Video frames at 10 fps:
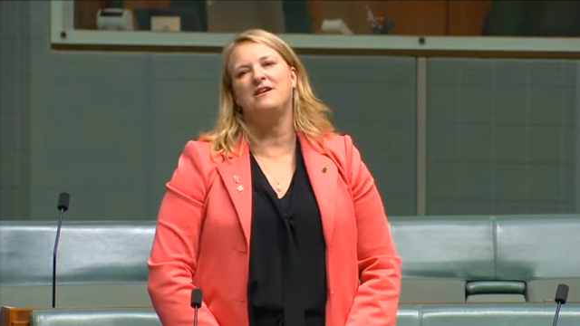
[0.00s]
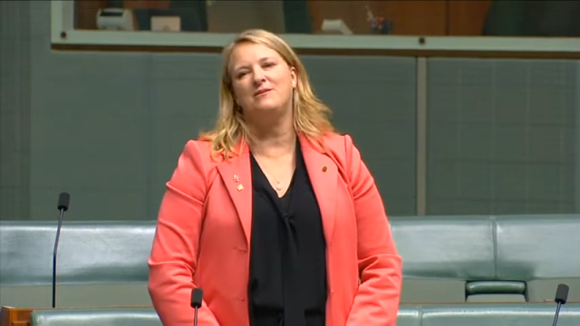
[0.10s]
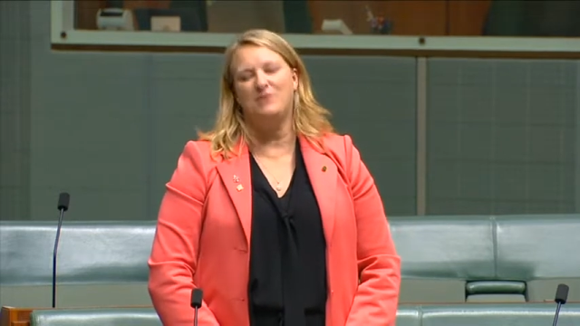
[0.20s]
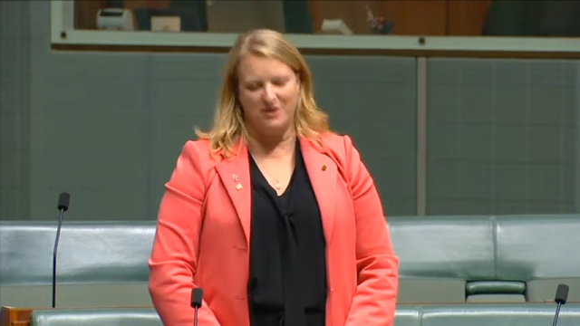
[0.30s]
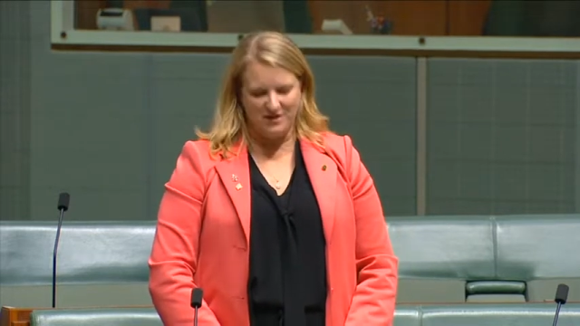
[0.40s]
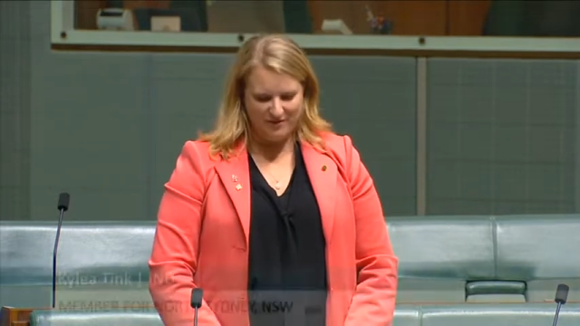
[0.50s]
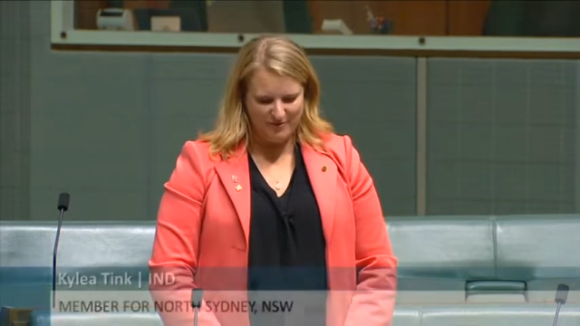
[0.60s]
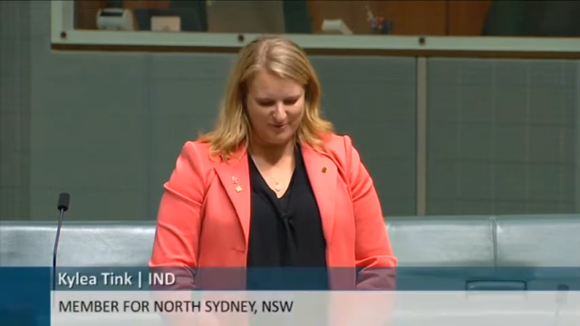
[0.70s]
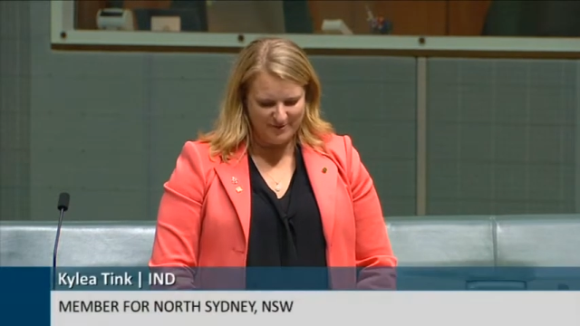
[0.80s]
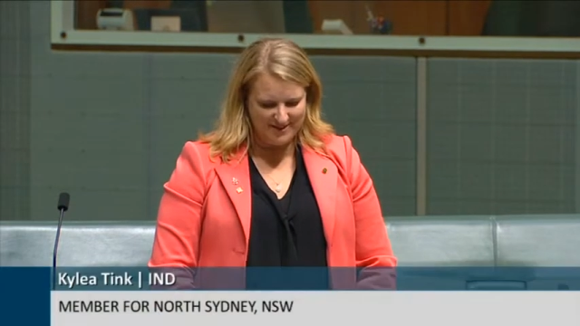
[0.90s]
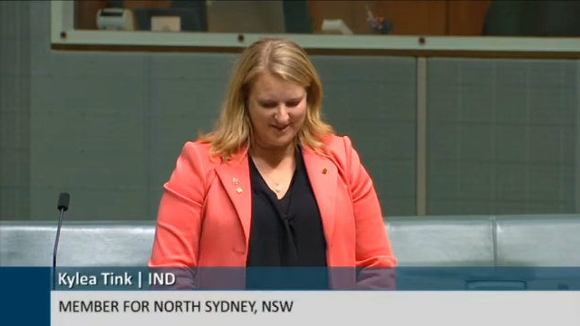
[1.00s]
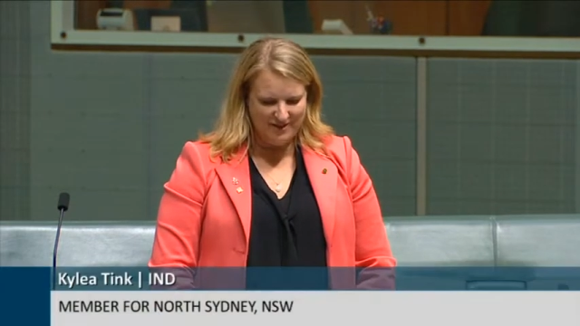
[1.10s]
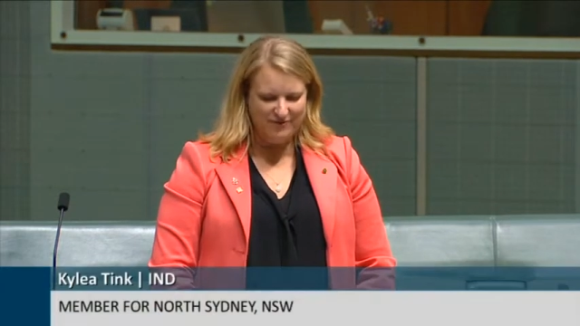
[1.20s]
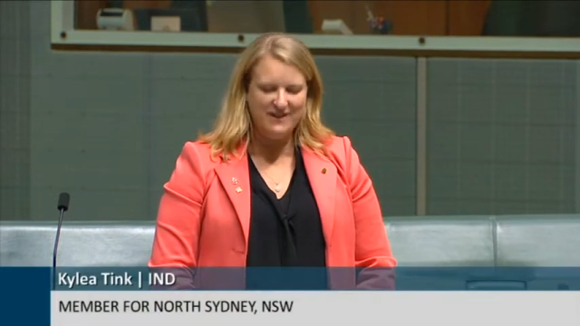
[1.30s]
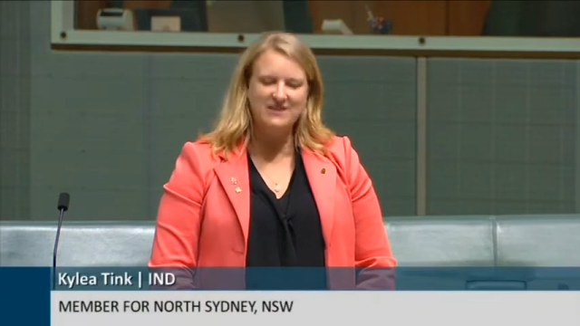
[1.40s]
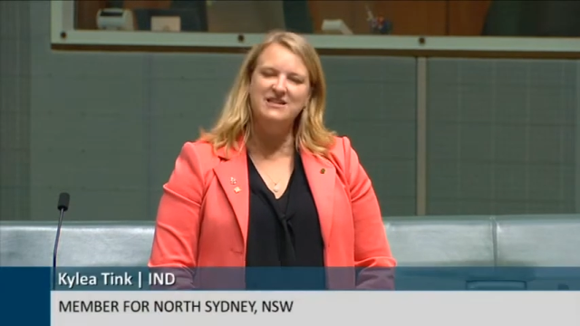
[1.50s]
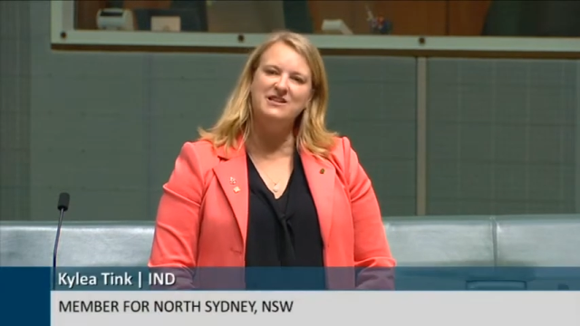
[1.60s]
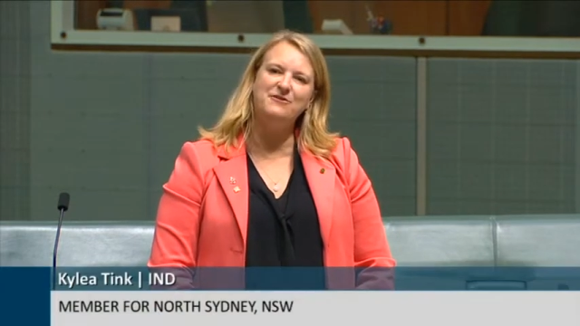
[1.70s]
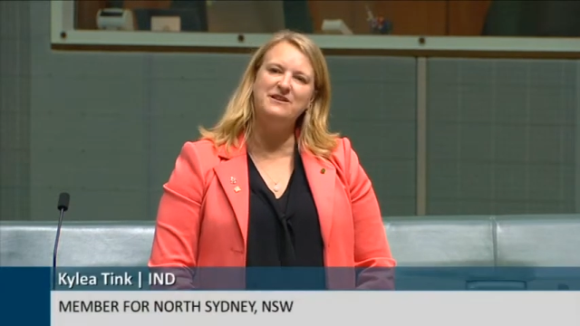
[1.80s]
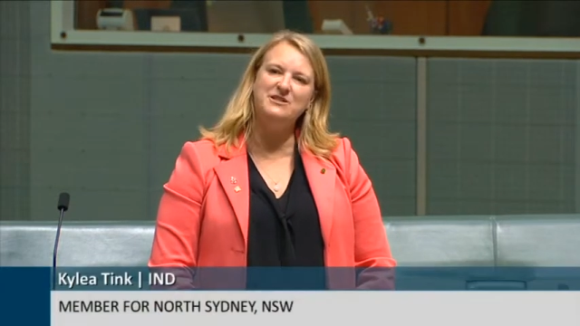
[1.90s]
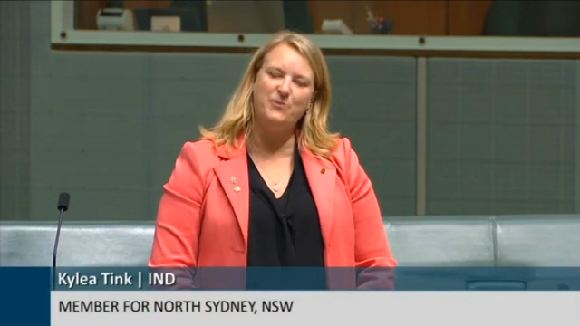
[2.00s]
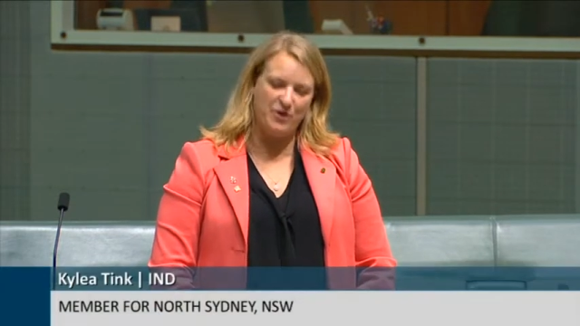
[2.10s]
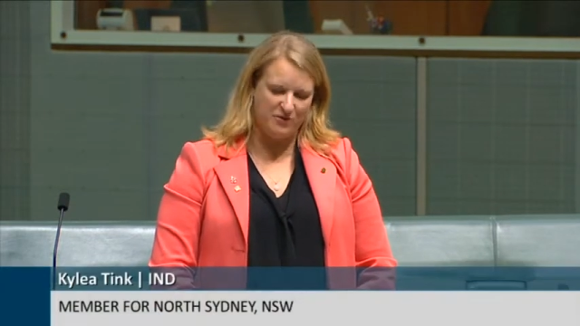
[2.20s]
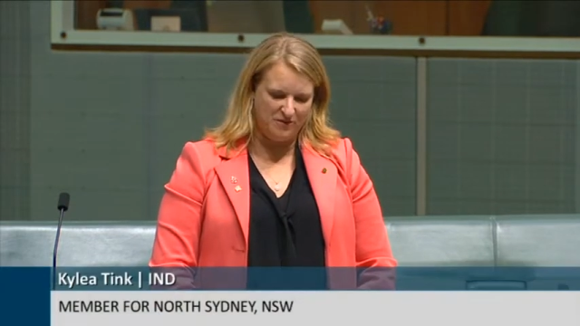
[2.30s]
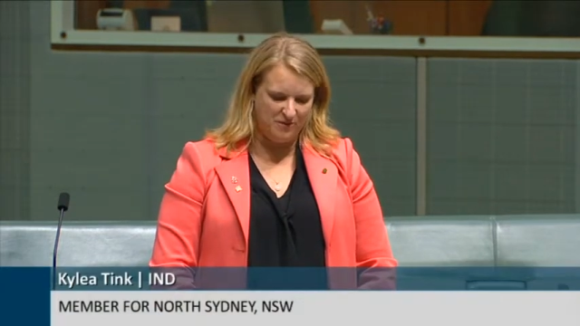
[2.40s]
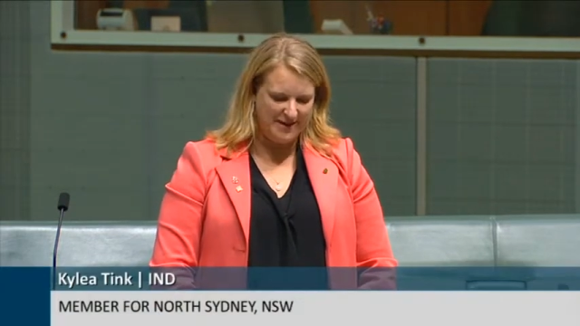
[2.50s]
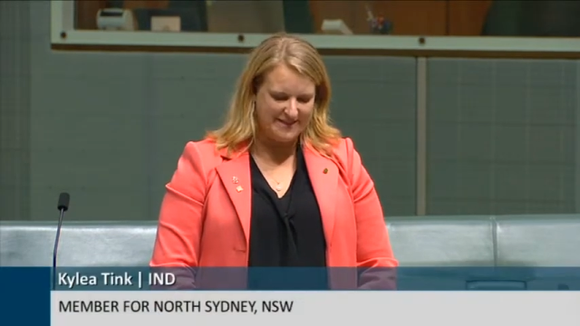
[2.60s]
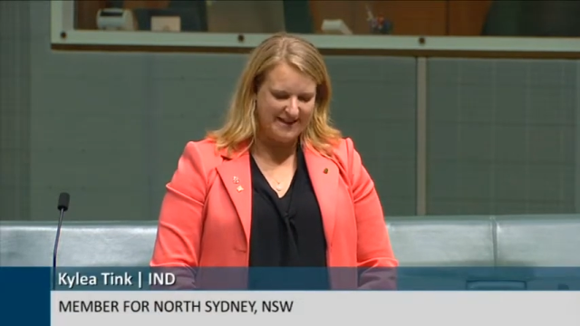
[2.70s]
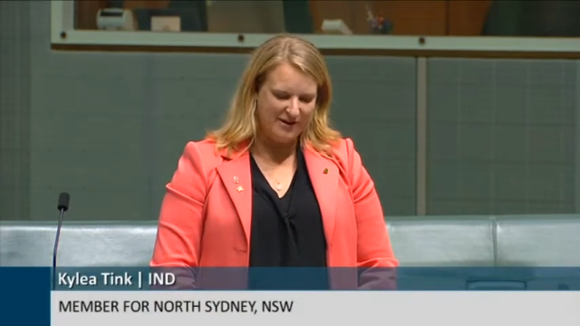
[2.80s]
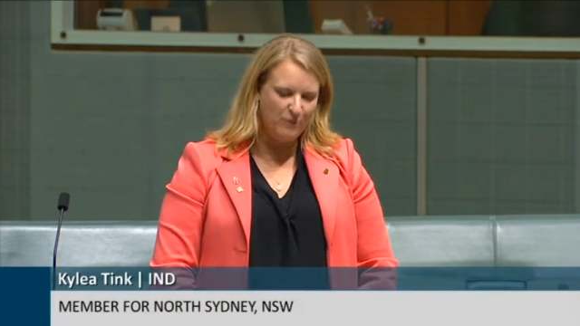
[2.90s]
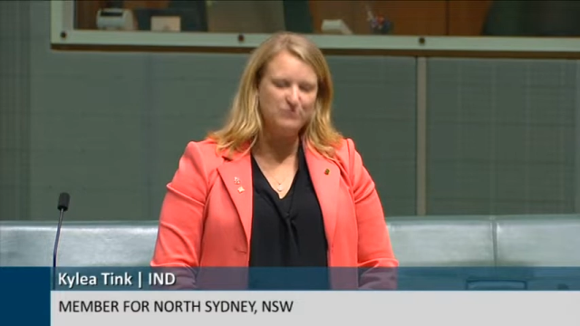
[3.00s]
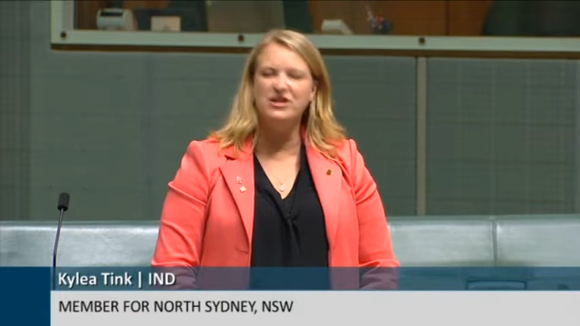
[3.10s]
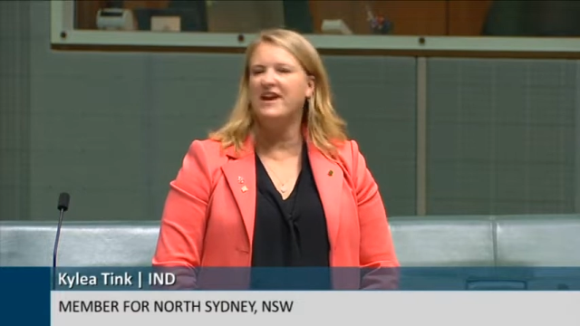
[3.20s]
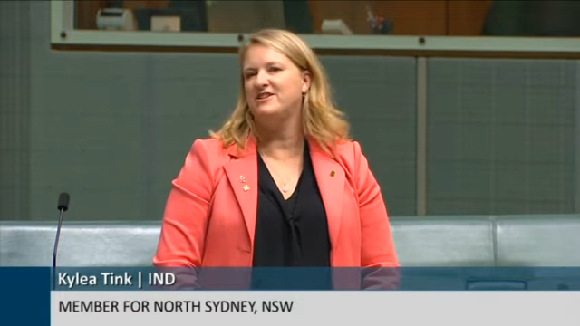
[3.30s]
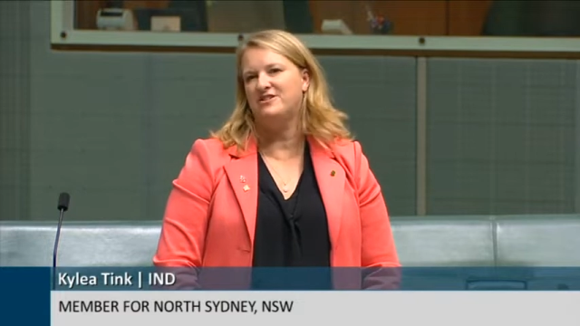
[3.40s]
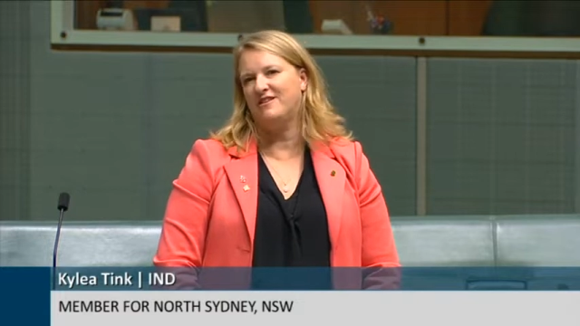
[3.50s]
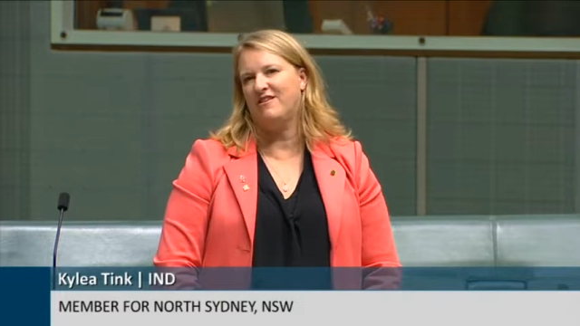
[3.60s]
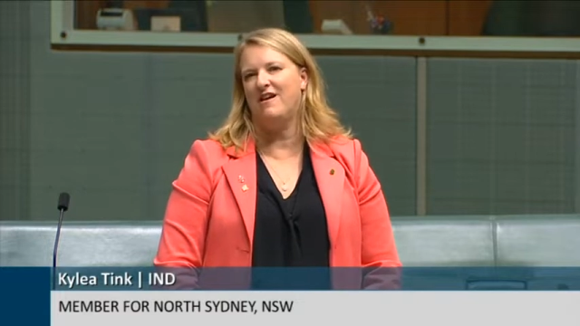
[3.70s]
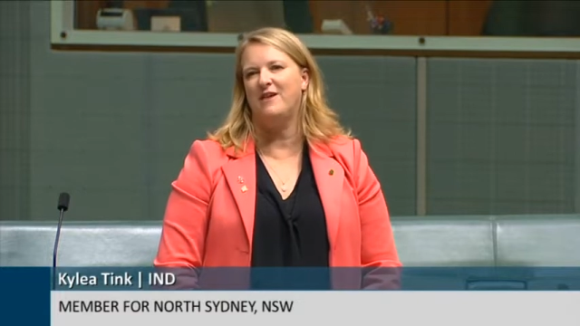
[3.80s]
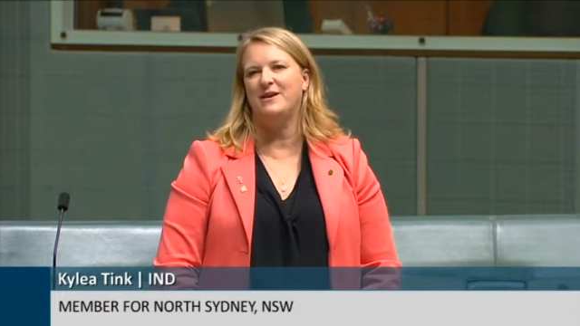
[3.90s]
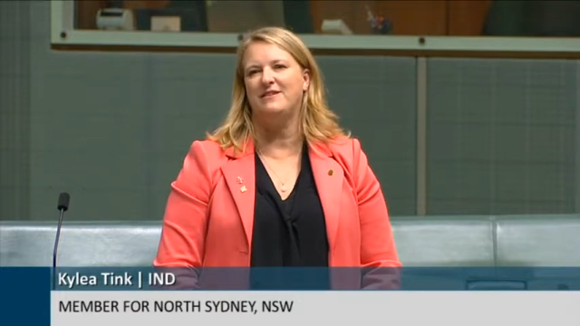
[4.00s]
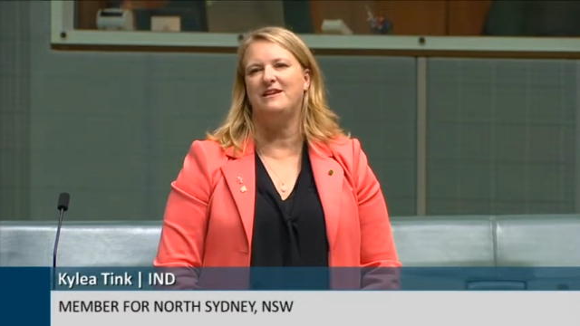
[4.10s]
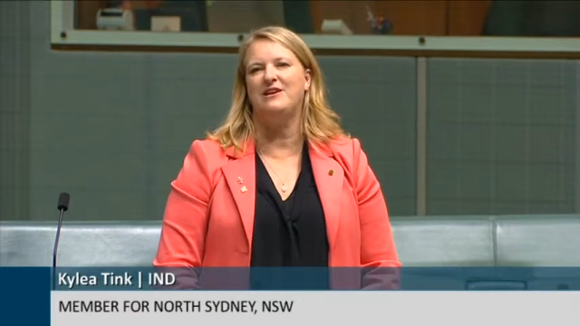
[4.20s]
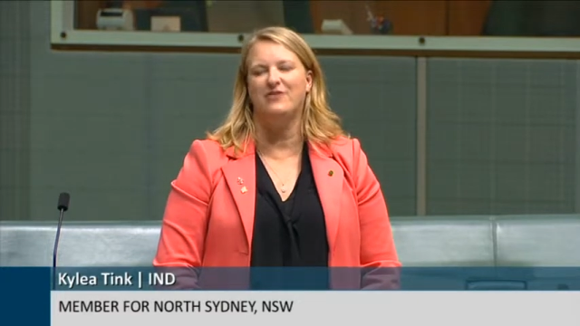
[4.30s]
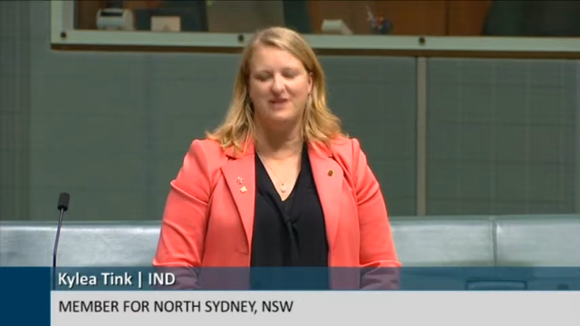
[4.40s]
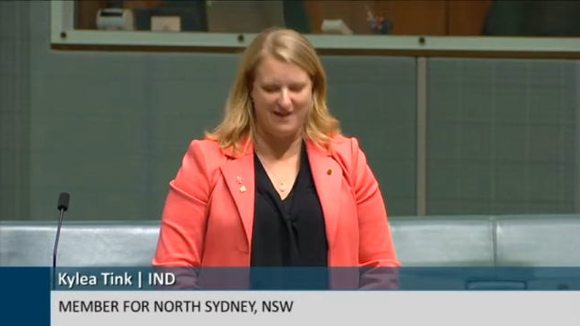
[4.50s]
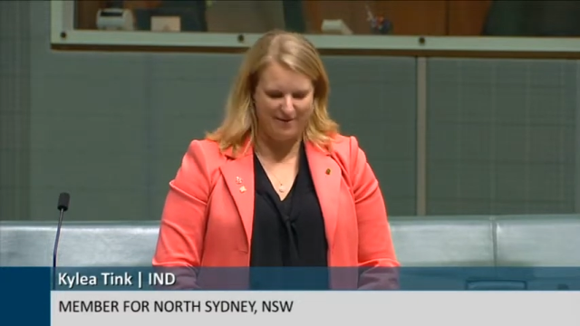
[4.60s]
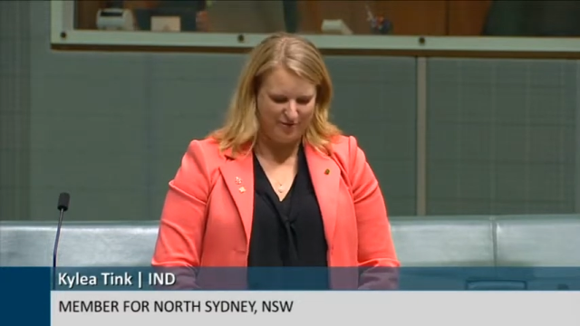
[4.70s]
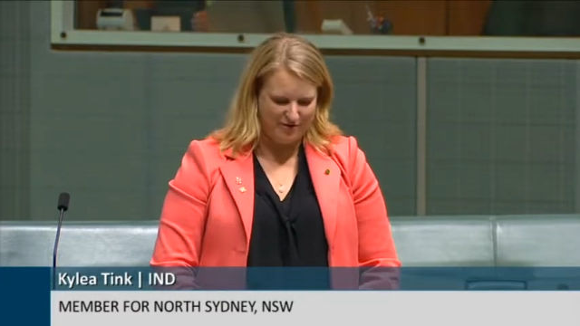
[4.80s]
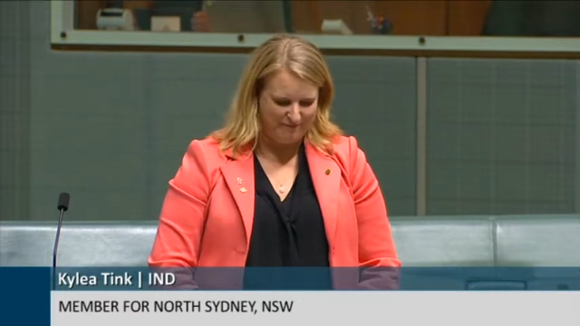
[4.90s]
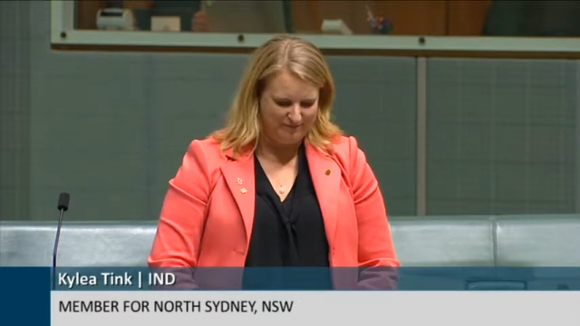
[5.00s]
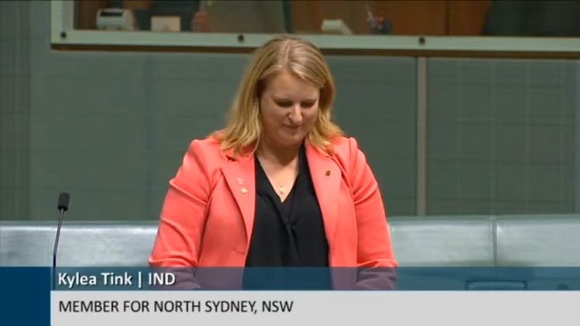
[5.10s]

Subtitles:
community of North Sydney for continuing to work with me to help change the climate here in Canberra.